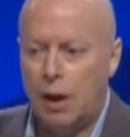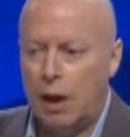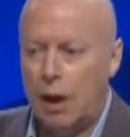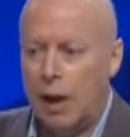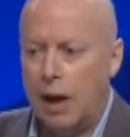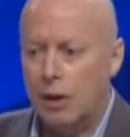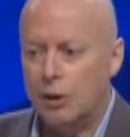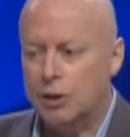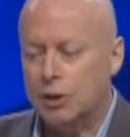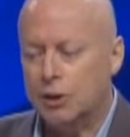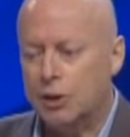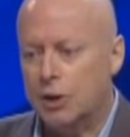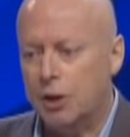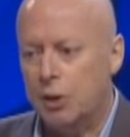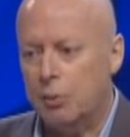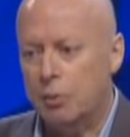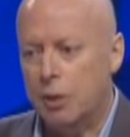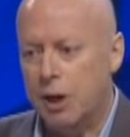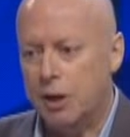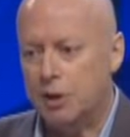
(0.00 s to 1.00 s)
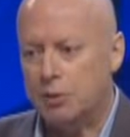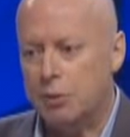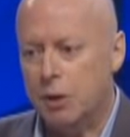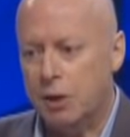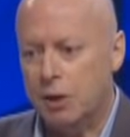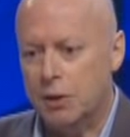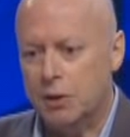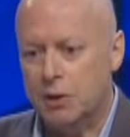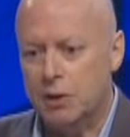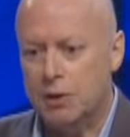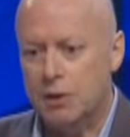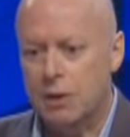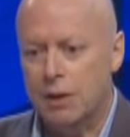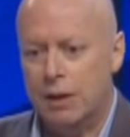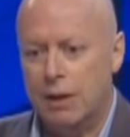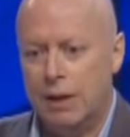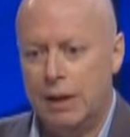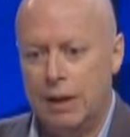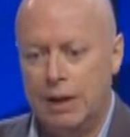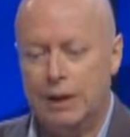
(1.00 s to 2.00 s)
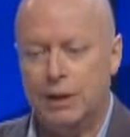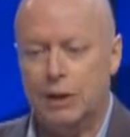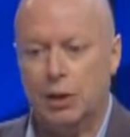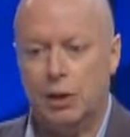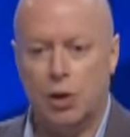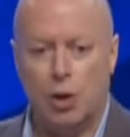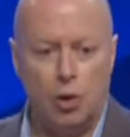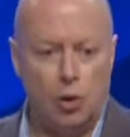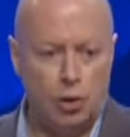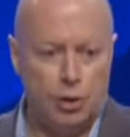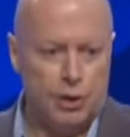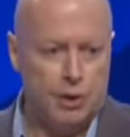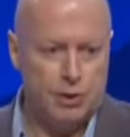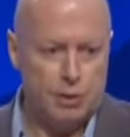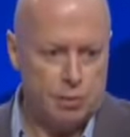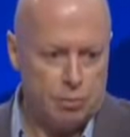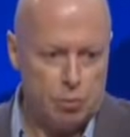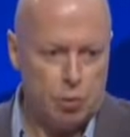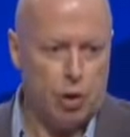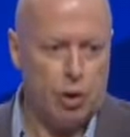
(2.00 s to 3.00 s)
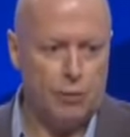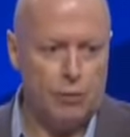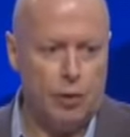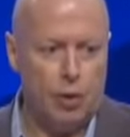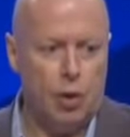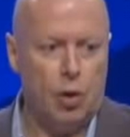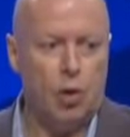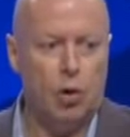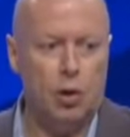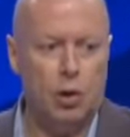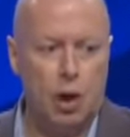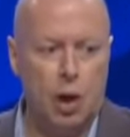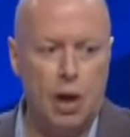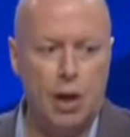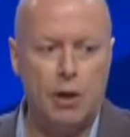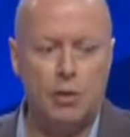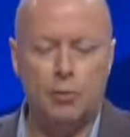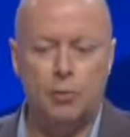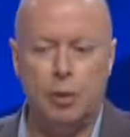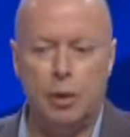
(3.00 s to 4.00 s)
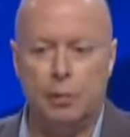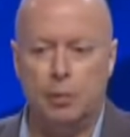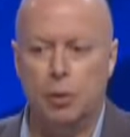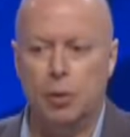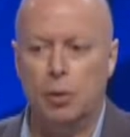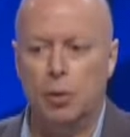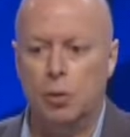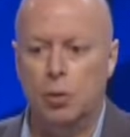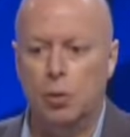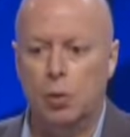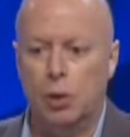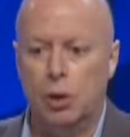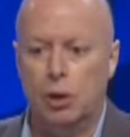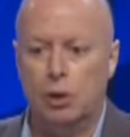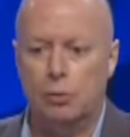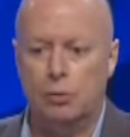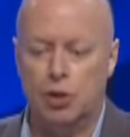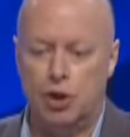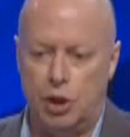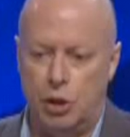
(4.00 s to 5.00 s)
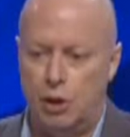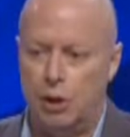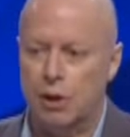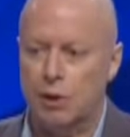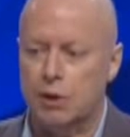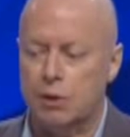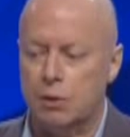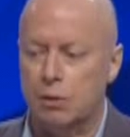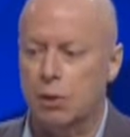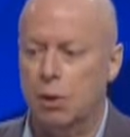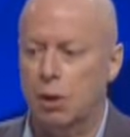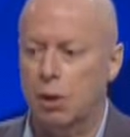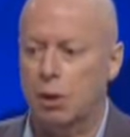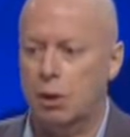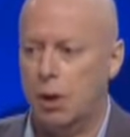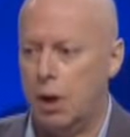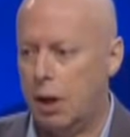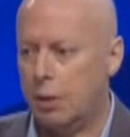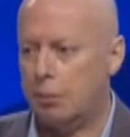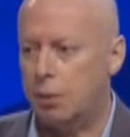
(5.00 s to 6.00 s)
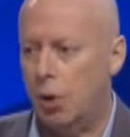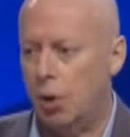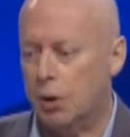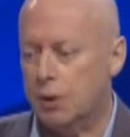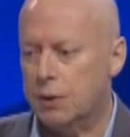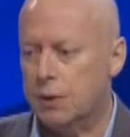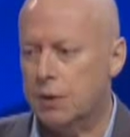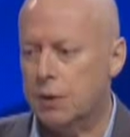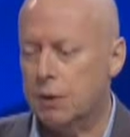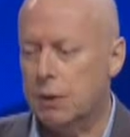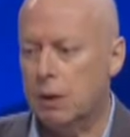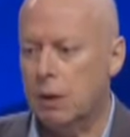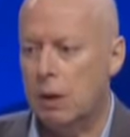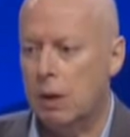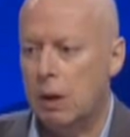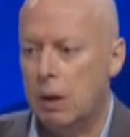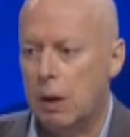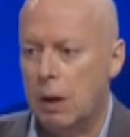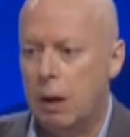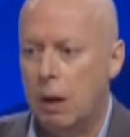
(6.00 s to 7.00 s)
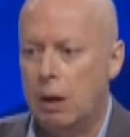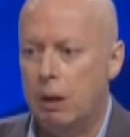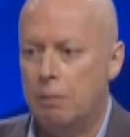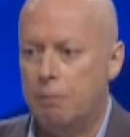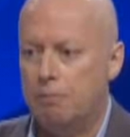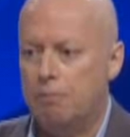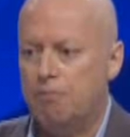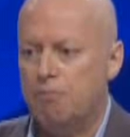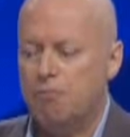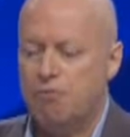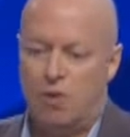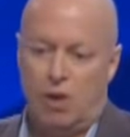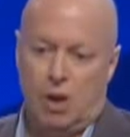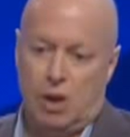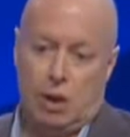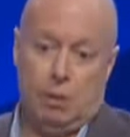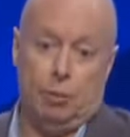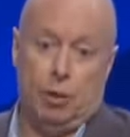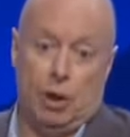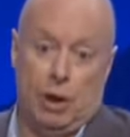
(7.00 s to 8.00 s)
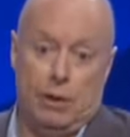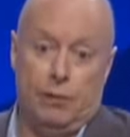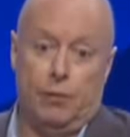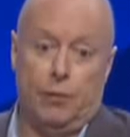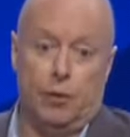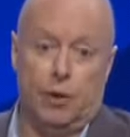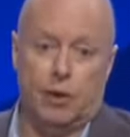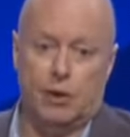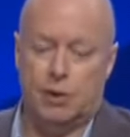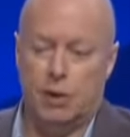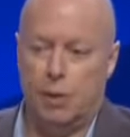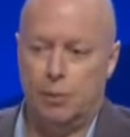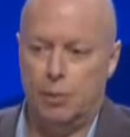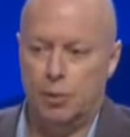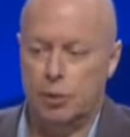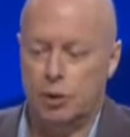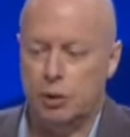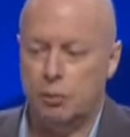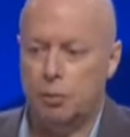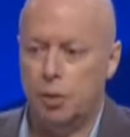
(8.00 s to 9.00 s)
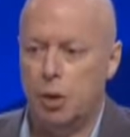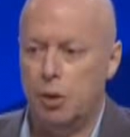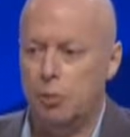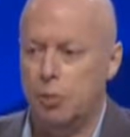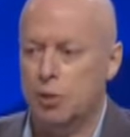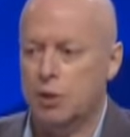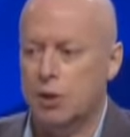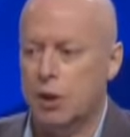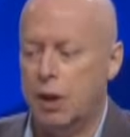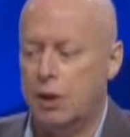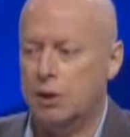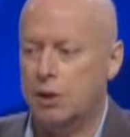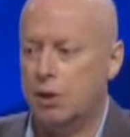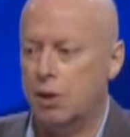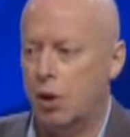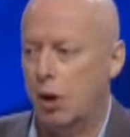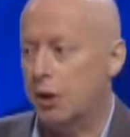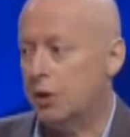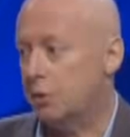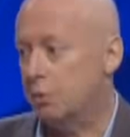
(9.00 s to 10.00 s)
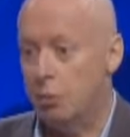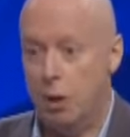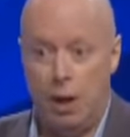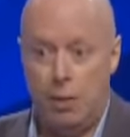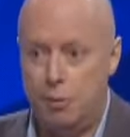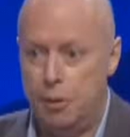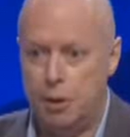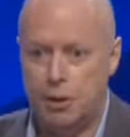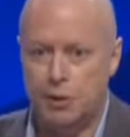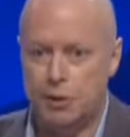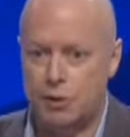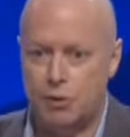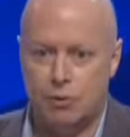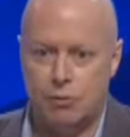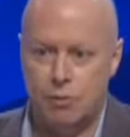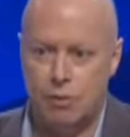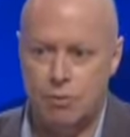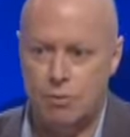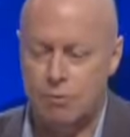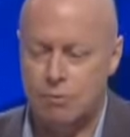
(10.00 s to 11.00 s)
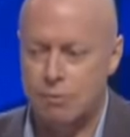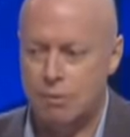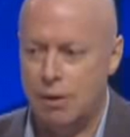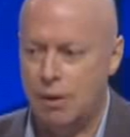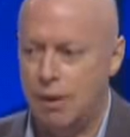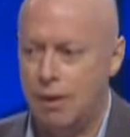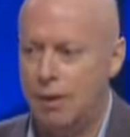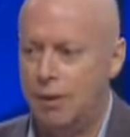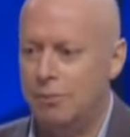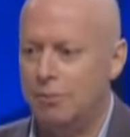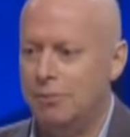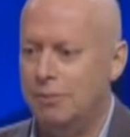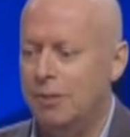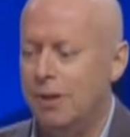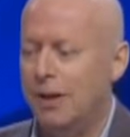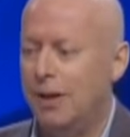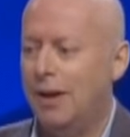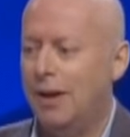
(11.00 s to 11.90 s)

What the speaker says: how to turn base metals into gold. He's one of a long line of people who were genius crackpots. He believed, for example, that the Pope was the Antichrist. Maybe it's true. And